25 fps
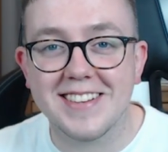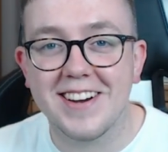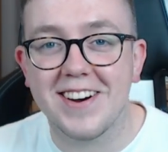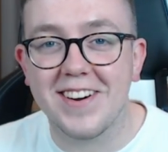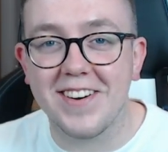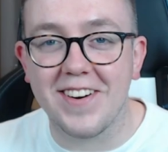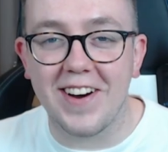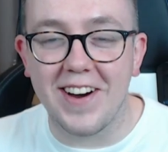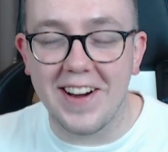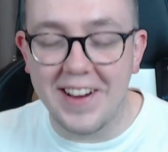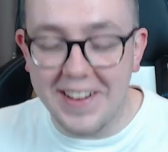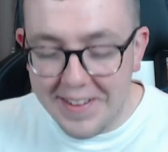All
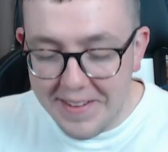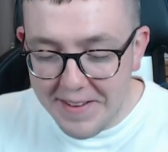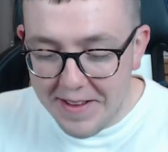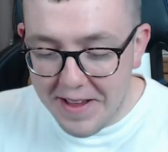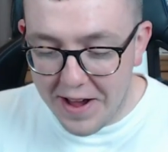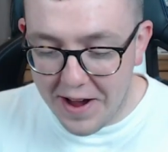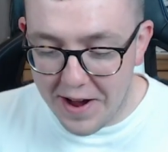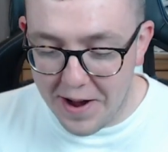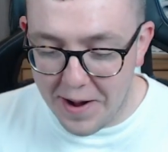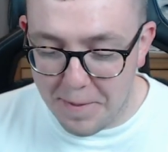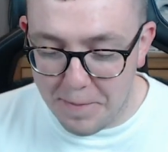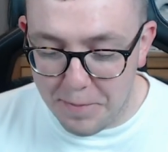right.
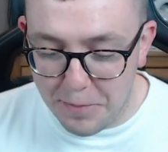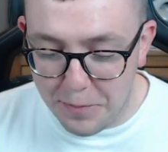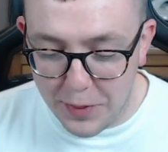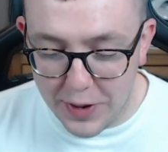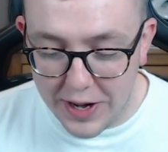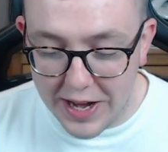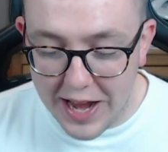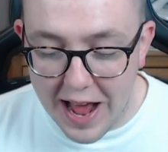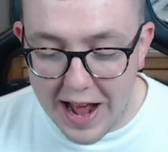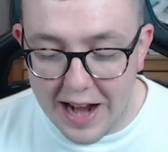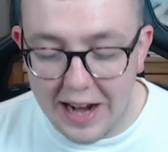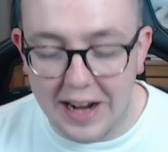Um, but
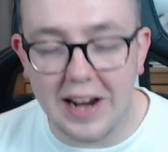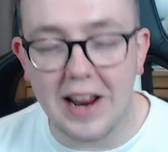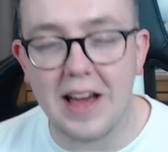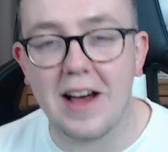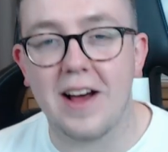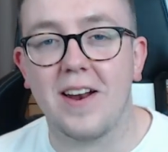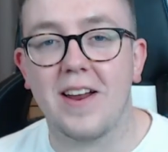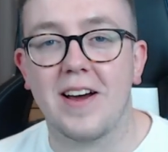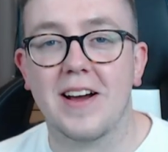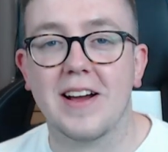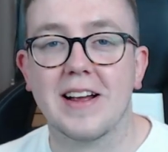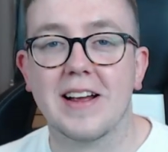yeah,
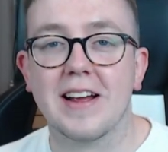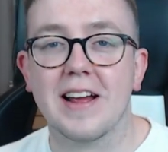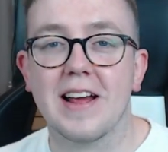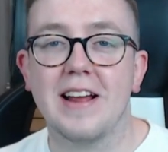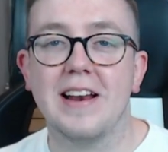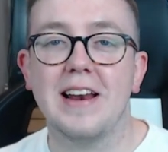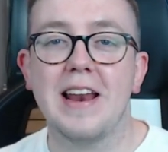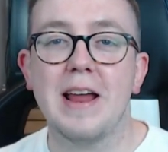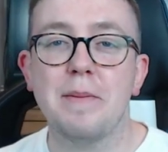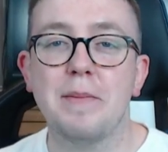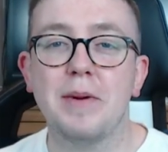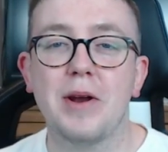let, like
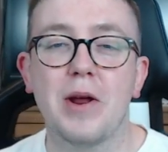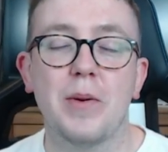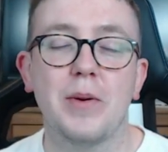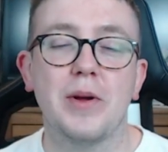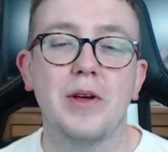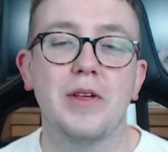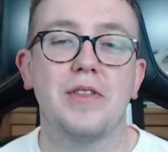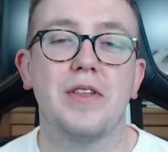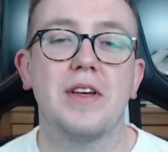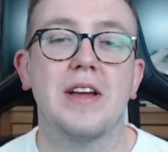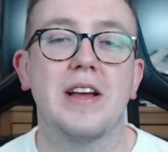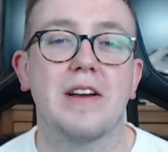let me know what you
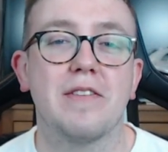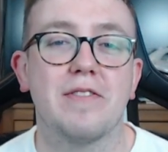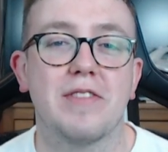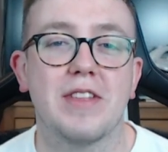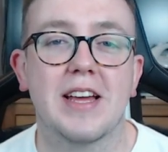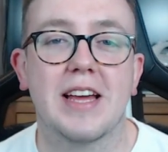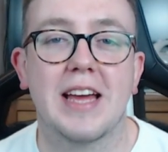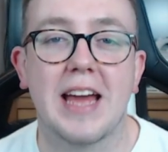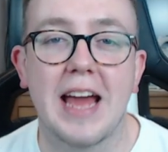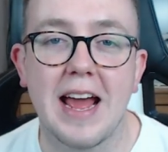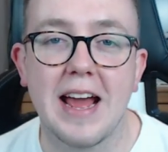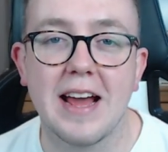think of the
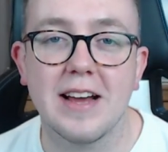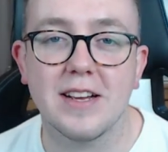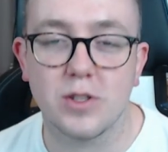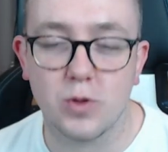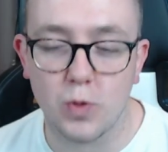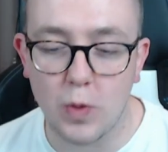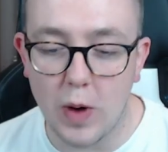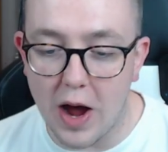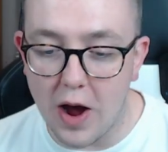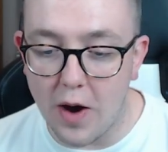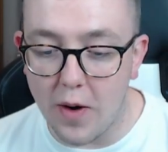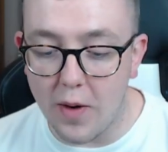kit as
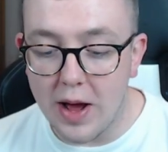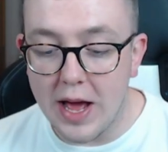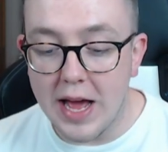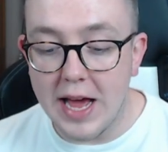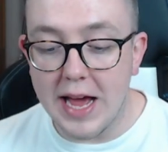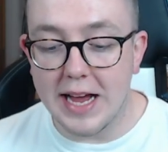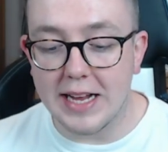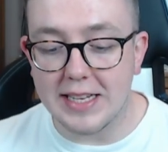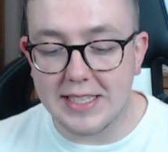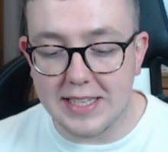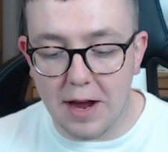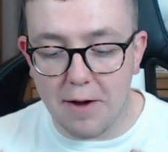well.
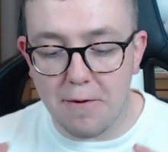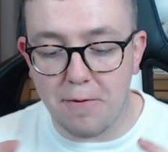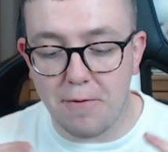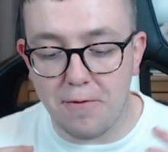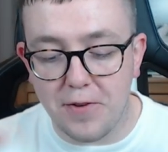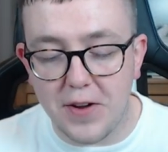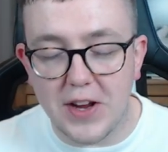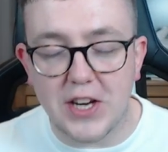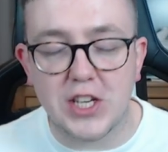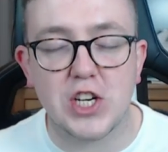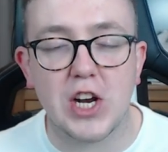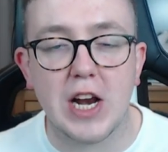It's
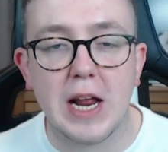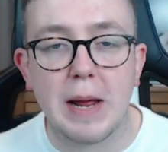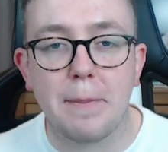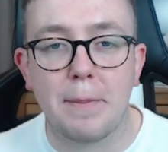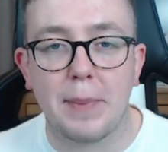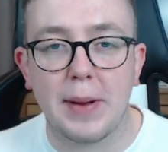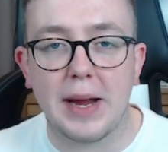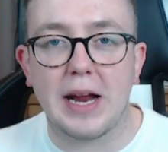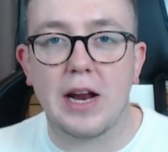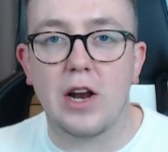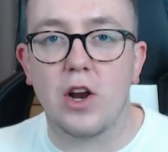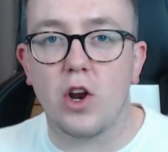officially
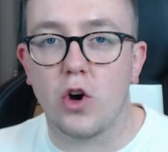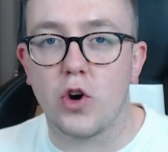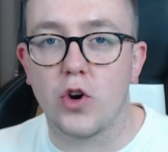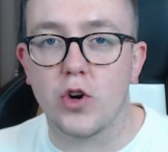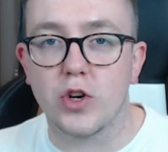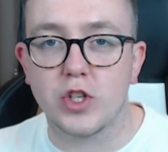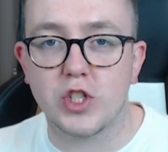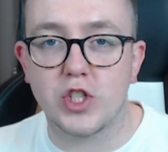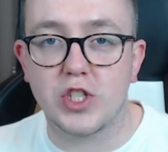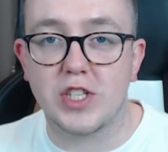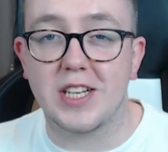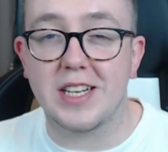being
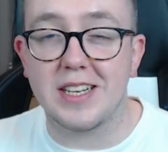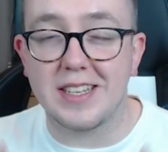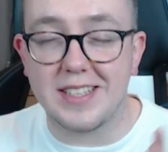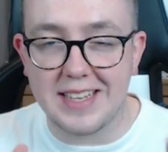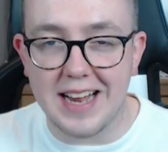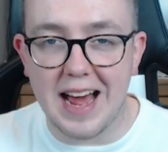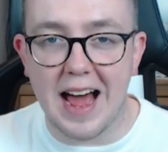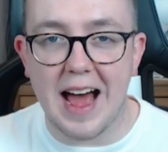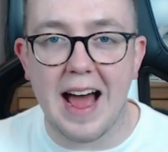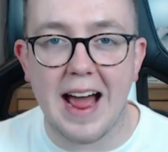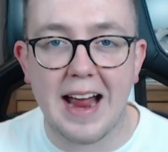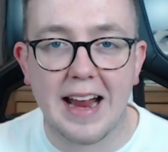launched
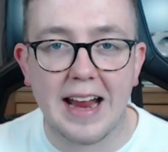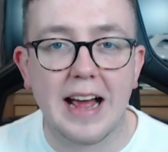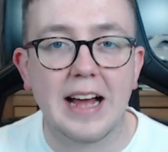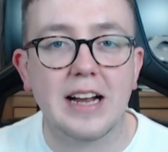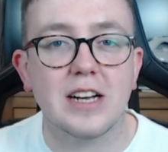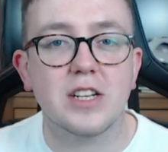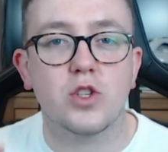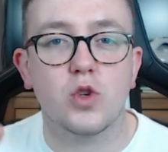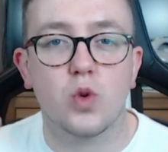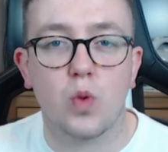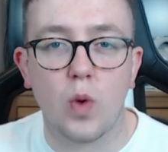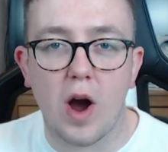today
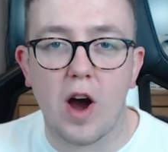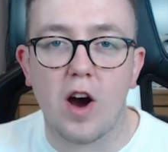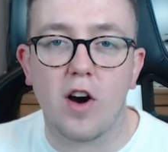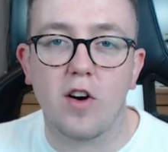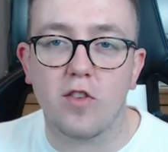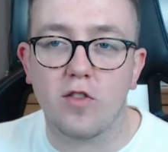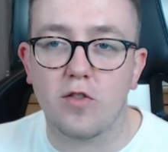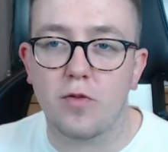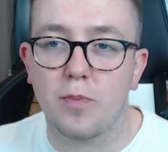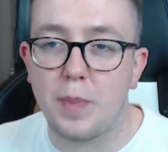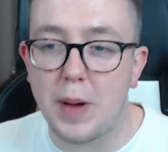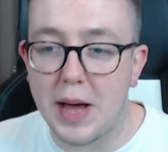at
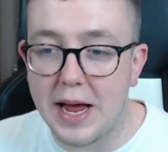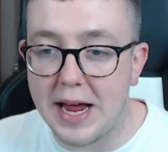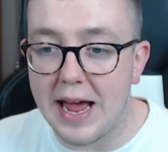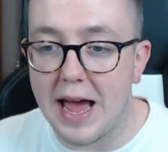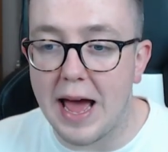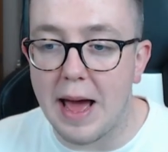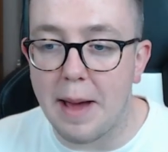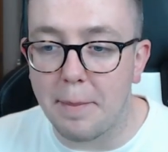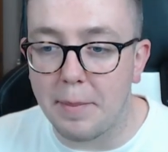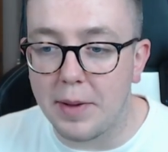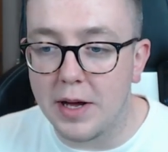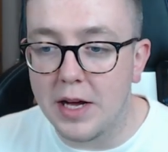12
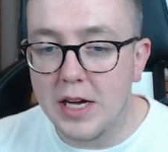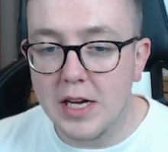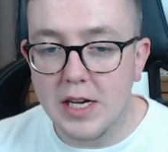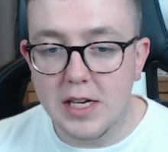p.m.